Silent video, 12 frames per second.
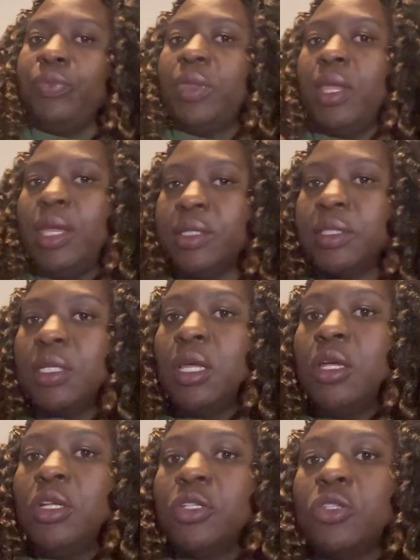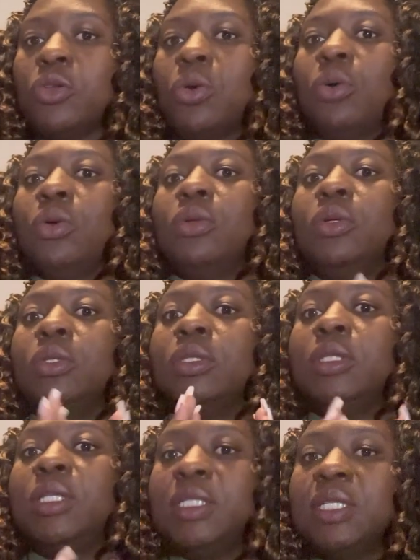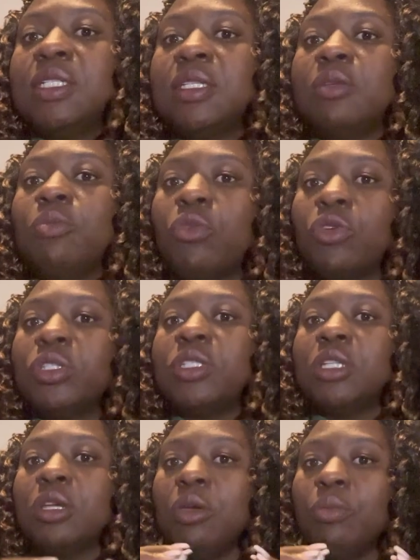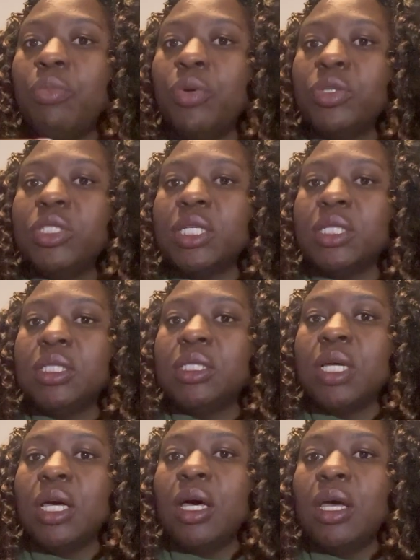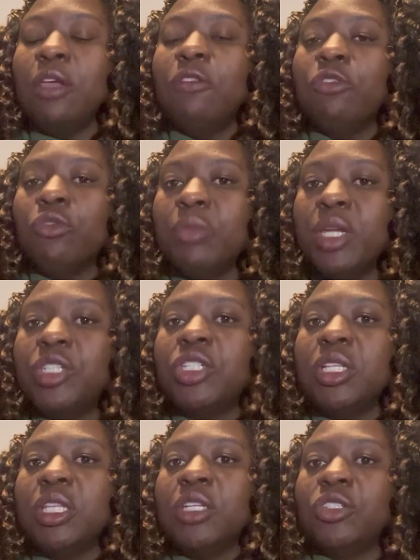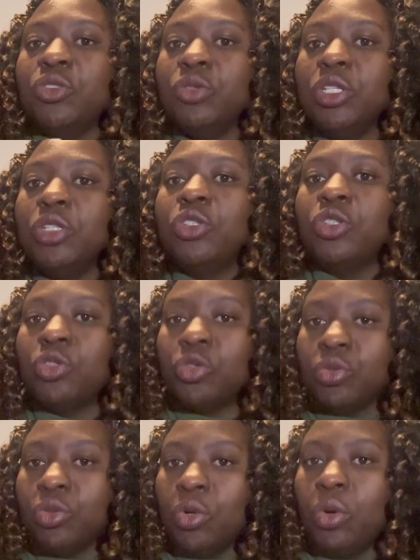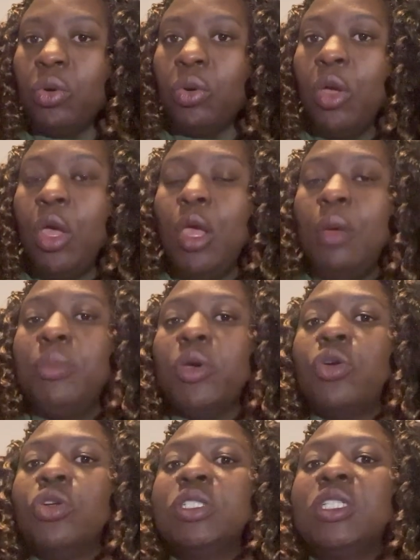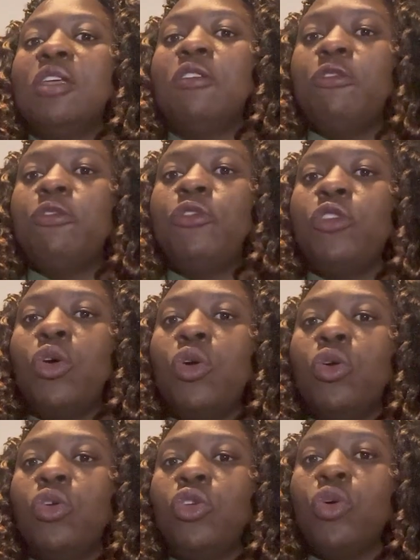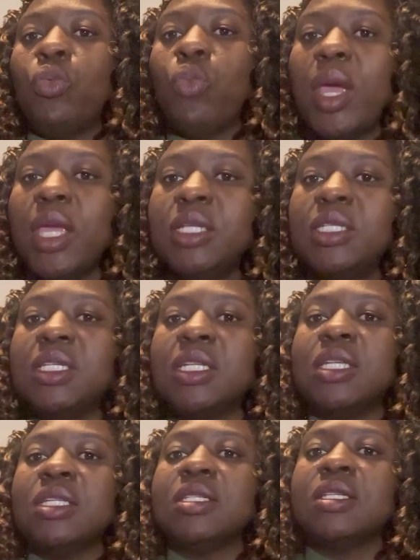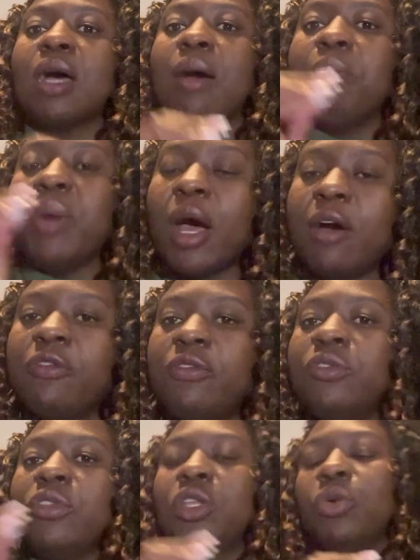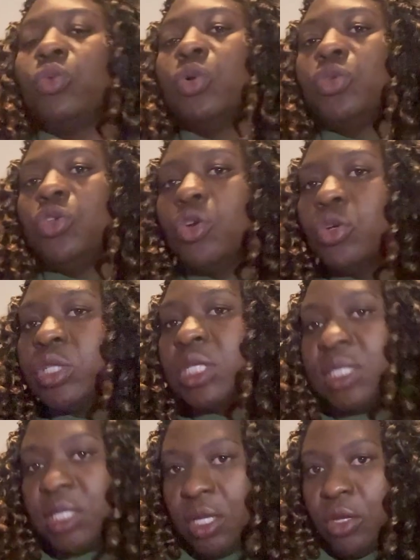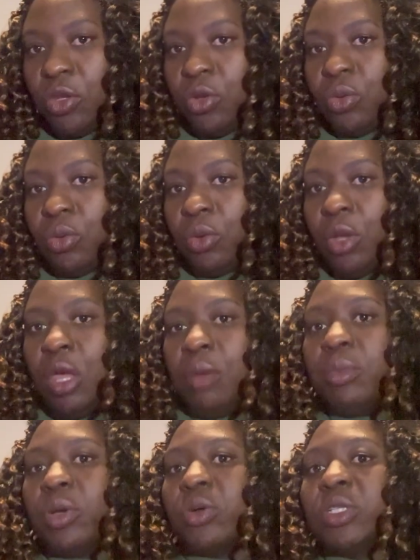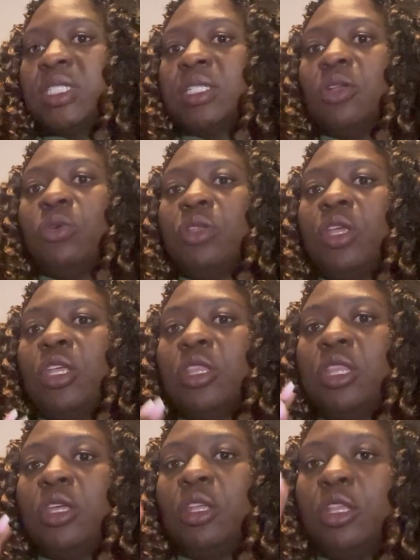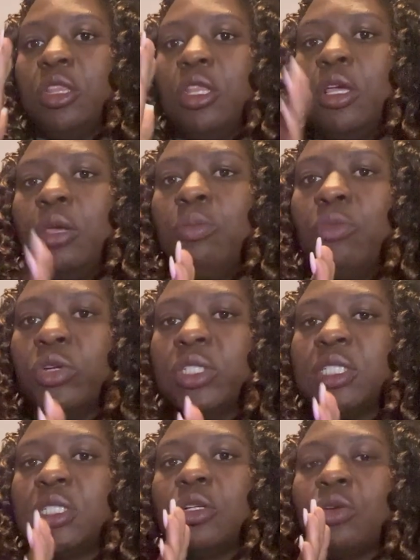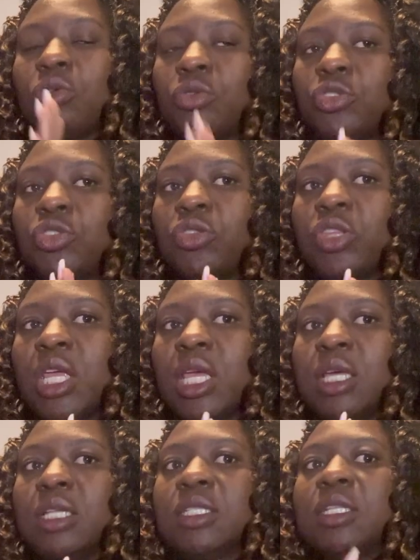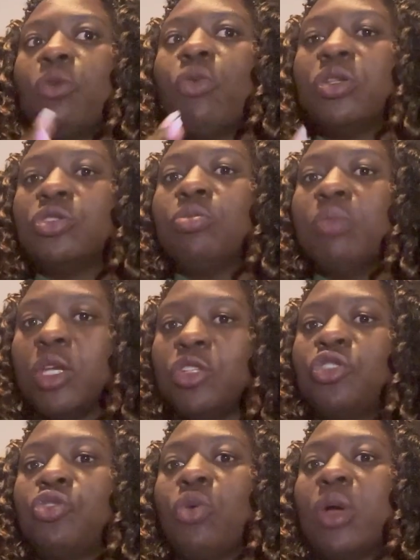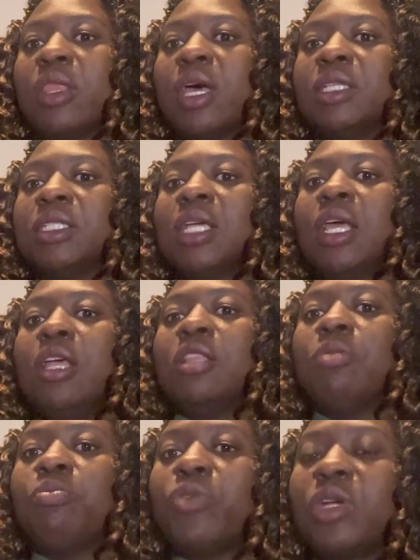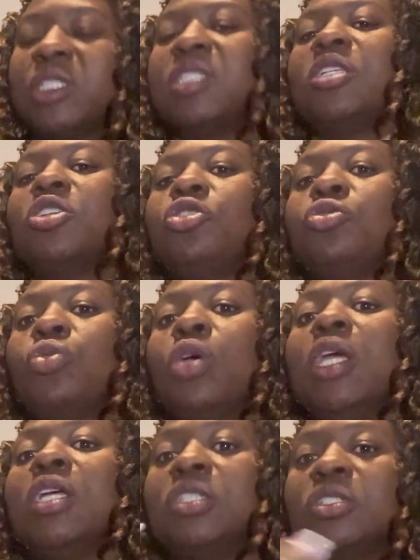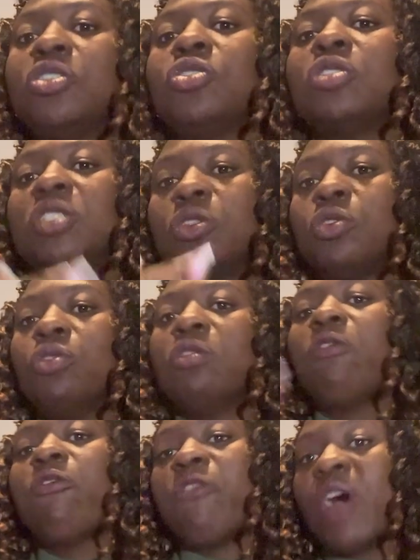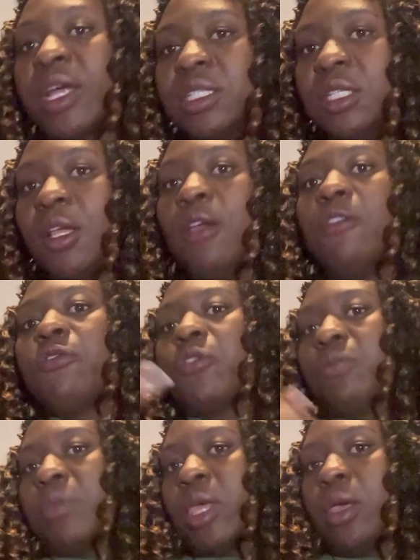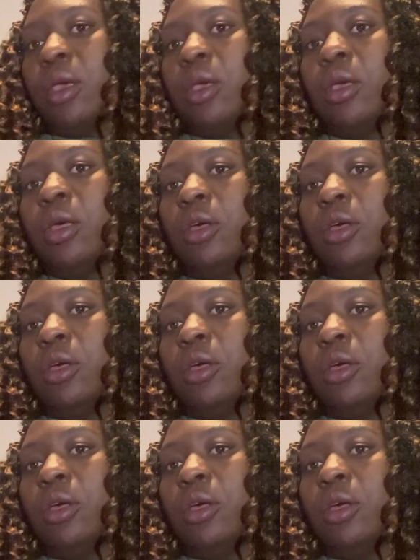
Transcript: Yes, so this is the most important information that you need to know, because if your weight is above, they will not take you, because the most crucial thing is they want to make sure that the breast tissue is just not fat from the